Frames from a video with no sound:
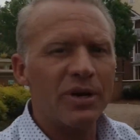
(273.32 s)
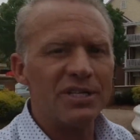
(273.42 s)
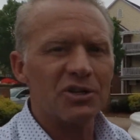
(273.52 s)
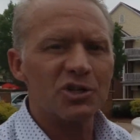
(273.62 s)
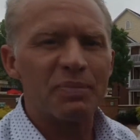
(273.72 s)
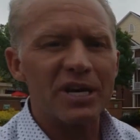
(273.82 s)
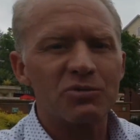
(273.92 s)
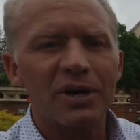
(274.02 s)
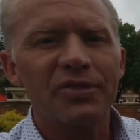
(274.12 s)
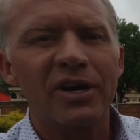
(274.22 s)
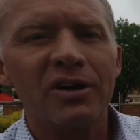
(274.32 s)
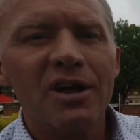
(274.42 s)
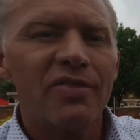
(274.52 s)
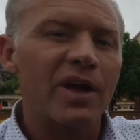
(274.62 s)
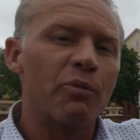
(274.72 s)
retail space right there.
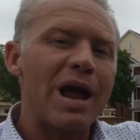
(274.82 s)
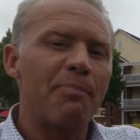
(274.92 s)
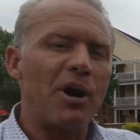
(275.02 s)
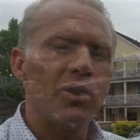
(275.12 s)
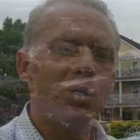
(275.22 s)
They wrap all the